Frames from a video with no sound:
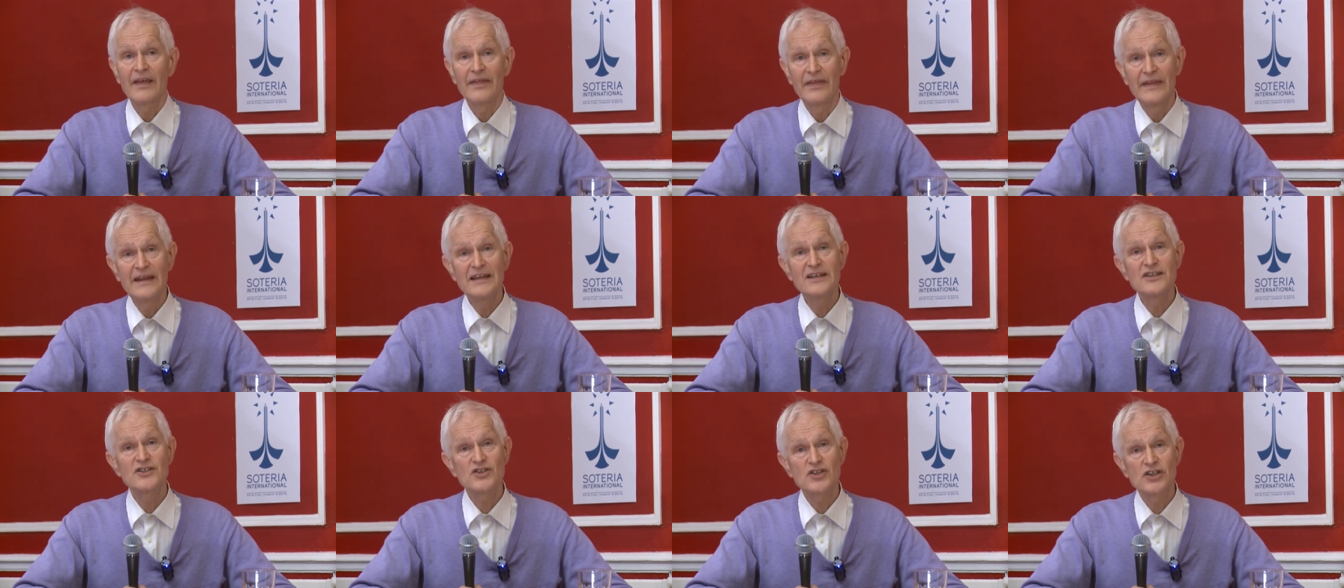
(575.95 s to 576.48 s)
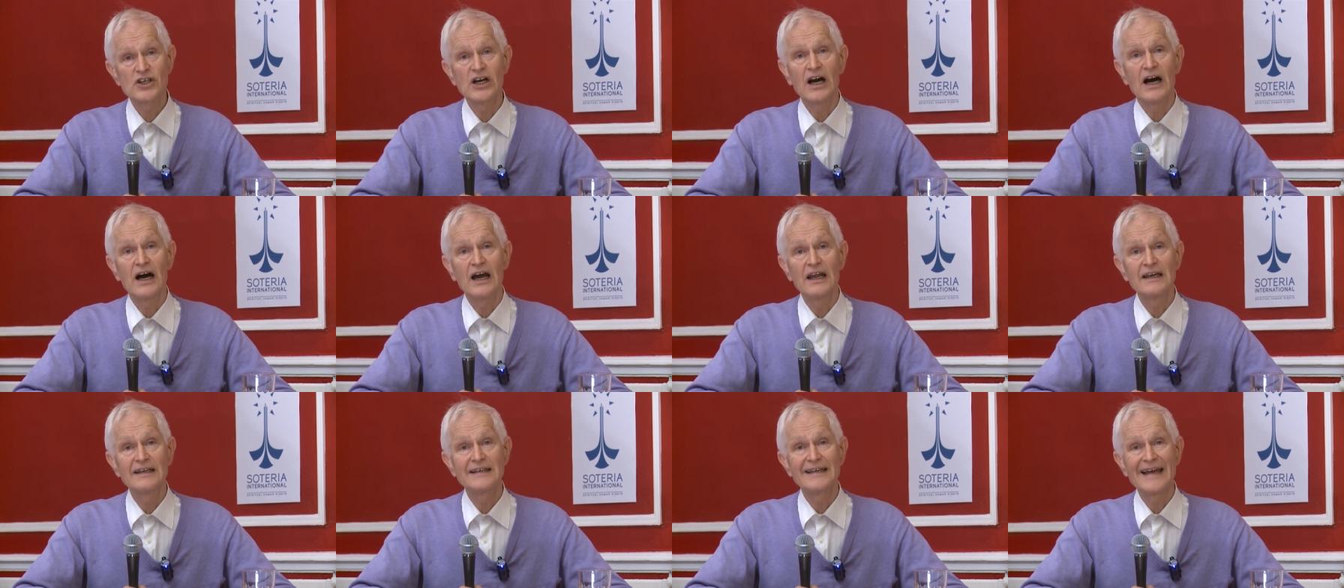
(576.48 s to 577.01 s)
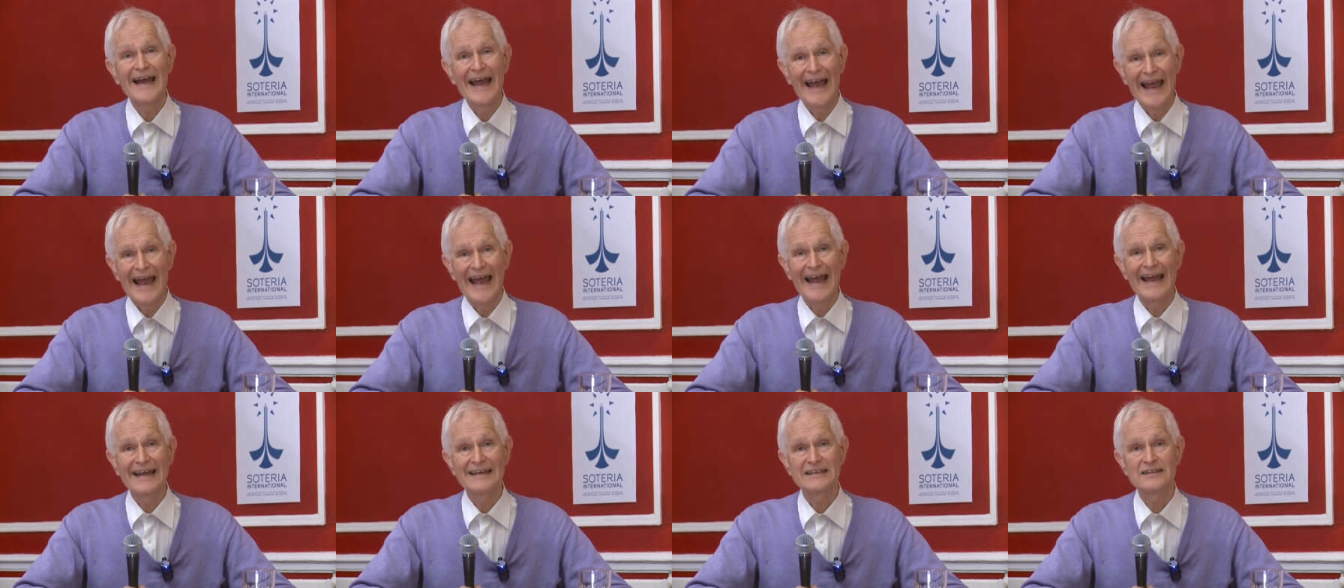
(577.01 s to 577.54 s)
This child
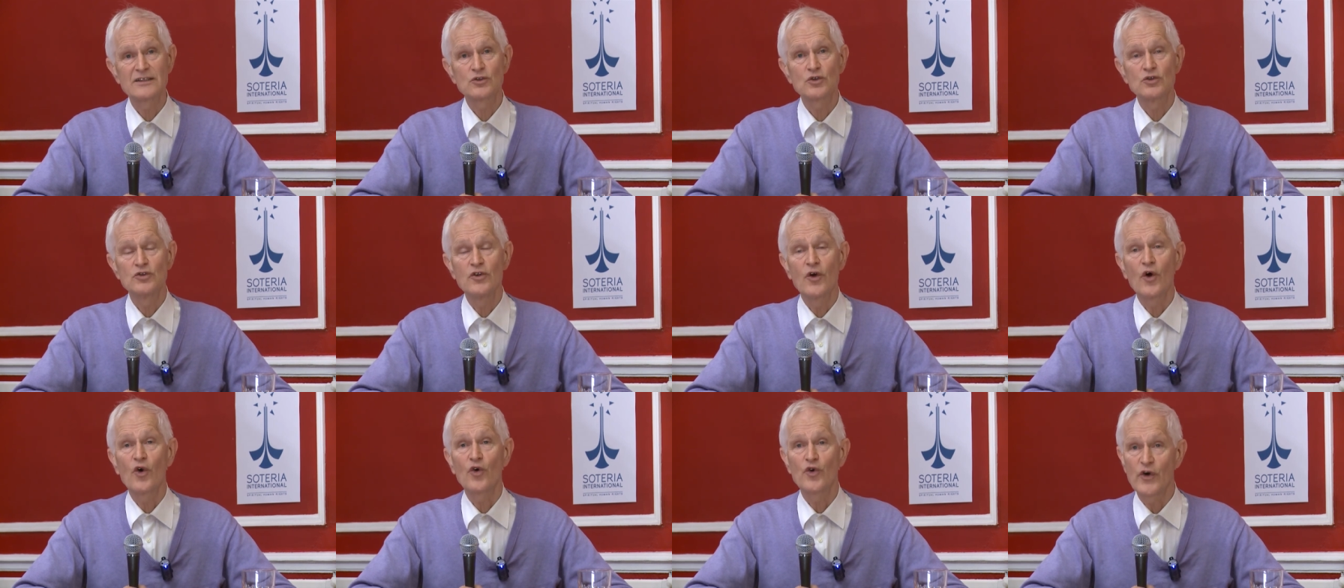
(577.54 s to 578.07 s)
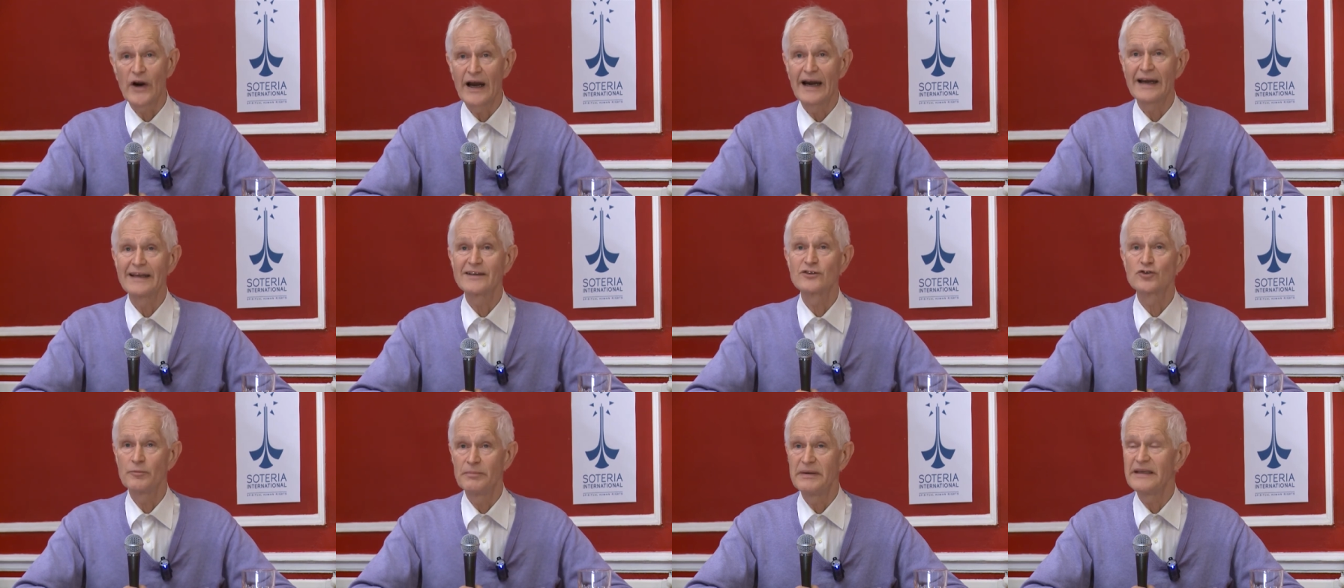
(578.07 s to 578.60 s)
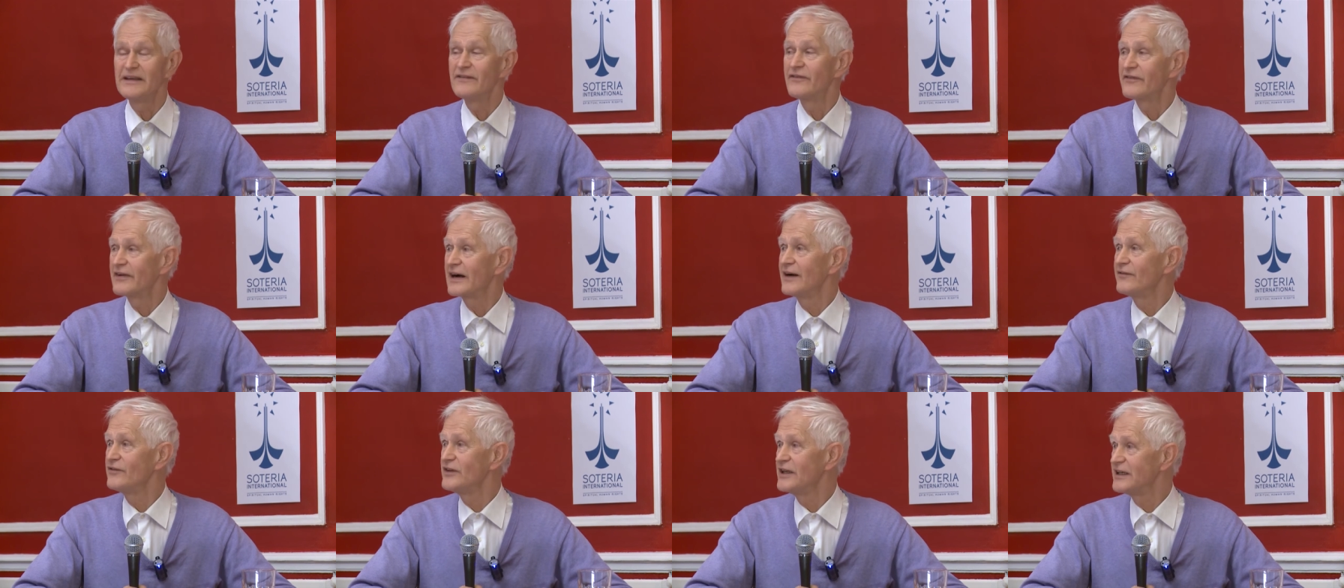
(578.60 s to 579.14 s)
has the right to be
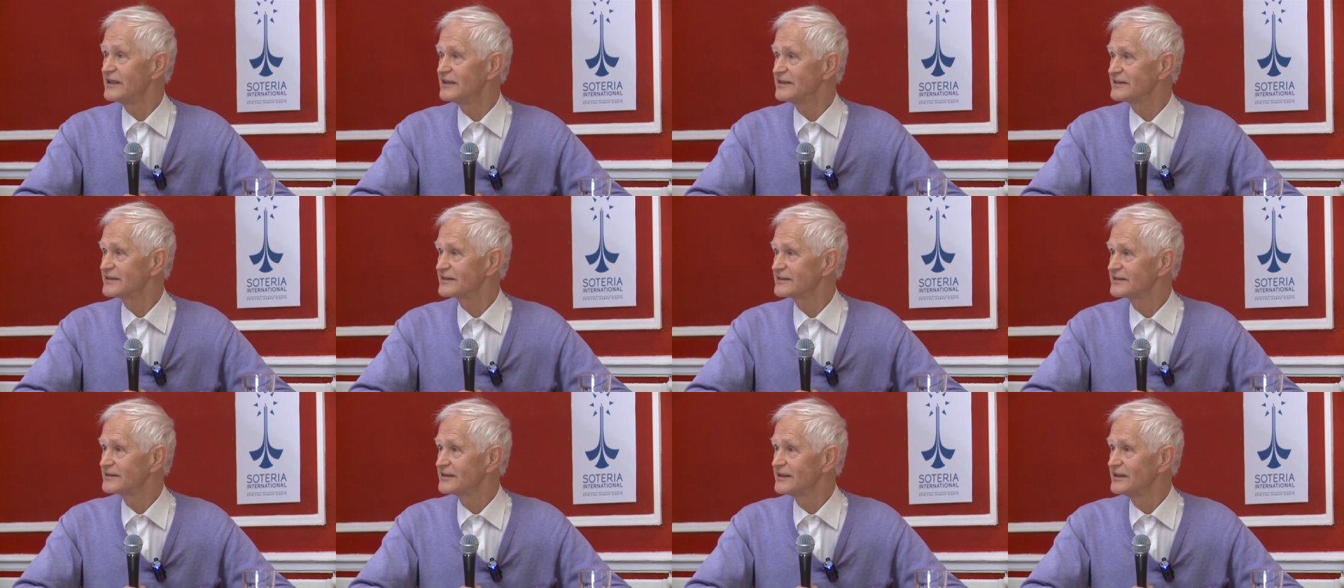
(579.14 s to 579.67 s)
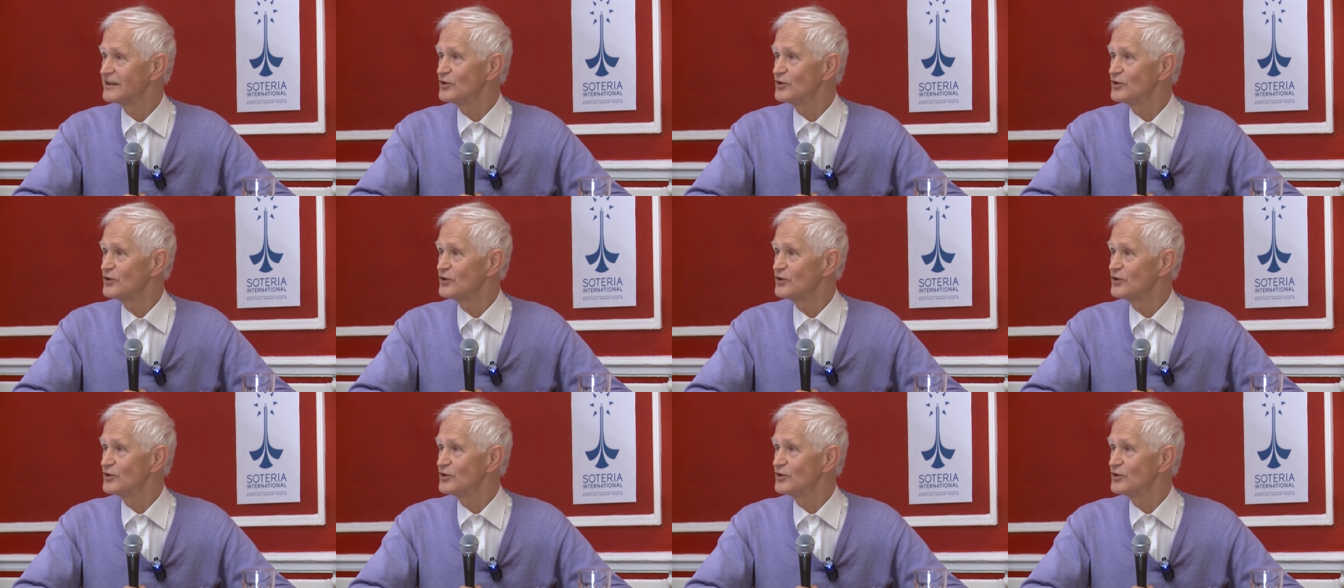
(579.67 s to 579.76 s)
5 years.